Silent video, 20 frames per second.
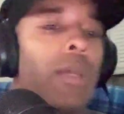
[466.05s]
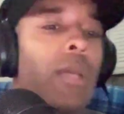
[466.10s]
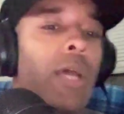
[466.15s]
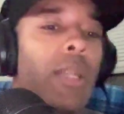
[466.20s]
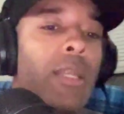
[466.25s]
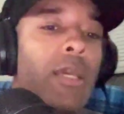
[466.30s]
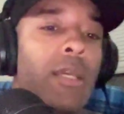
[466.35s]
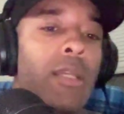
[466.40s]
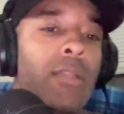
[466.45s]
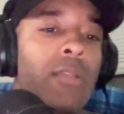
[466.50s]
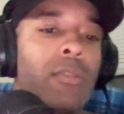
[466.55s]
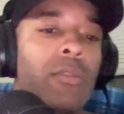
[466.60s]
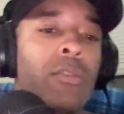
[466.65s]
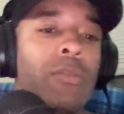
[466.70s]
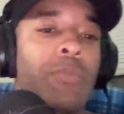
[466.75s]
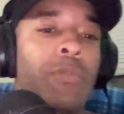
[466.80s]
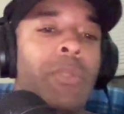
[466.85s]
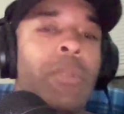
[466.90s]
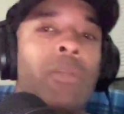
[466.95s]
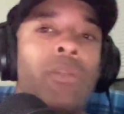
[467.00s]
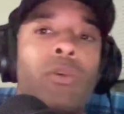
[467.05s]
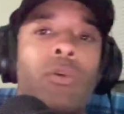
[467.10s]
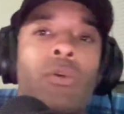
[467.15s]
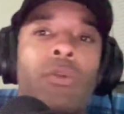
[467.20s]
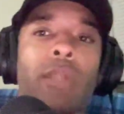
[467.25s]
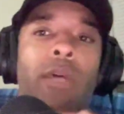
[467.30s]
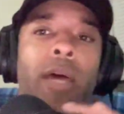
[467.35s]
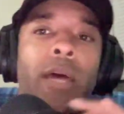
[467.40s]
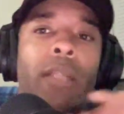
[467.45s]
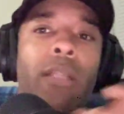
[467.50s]
And then speaking
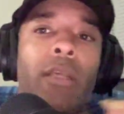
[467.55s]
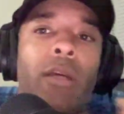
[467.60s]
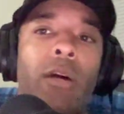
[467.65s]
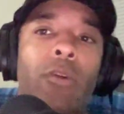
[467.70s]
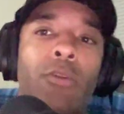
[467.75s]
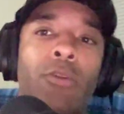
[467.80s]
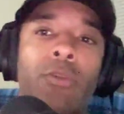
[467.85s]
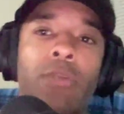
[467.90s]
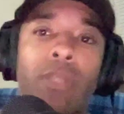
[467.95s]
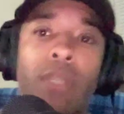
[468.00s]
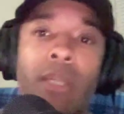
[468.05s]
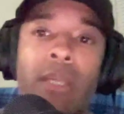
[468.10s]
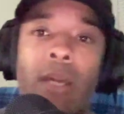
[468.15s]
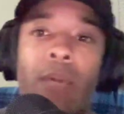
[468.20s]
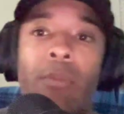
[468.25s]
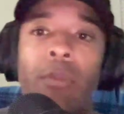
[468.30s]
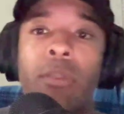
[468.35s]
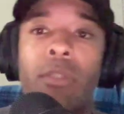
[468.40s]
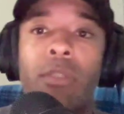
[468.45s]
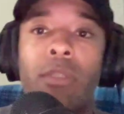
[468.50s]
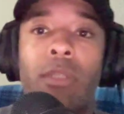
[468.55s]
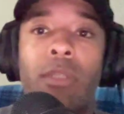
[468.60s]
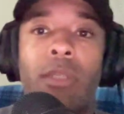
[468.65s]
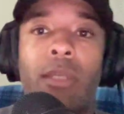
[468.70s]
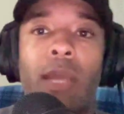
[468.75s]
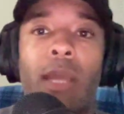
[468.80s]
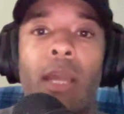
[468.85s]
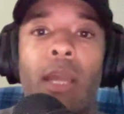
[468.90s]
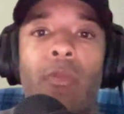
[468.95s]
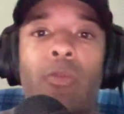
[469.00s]
on that, the other thing that kept us in the
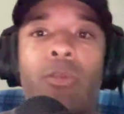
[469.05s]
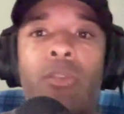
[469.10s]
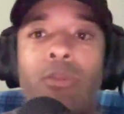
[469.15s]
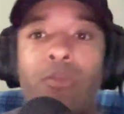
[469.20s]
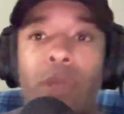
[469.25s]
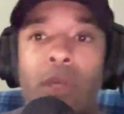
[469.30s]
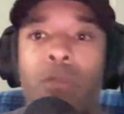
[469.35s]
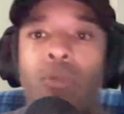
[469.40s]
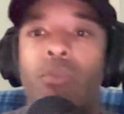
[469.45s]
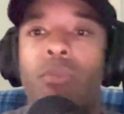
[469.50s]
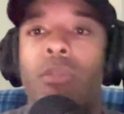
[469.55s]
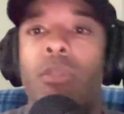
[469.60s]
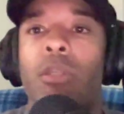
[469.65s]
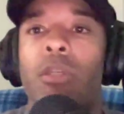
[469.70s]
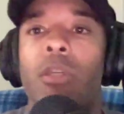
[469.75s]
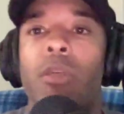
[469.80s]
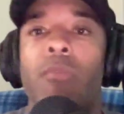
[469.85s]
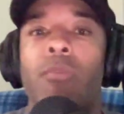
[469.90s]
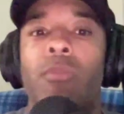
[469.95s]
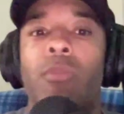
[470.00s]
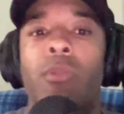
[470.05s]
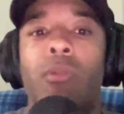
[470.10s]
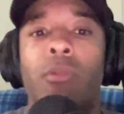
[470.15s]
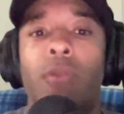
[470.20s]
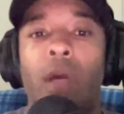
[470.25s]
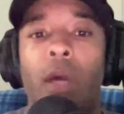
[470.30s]
game was special teams.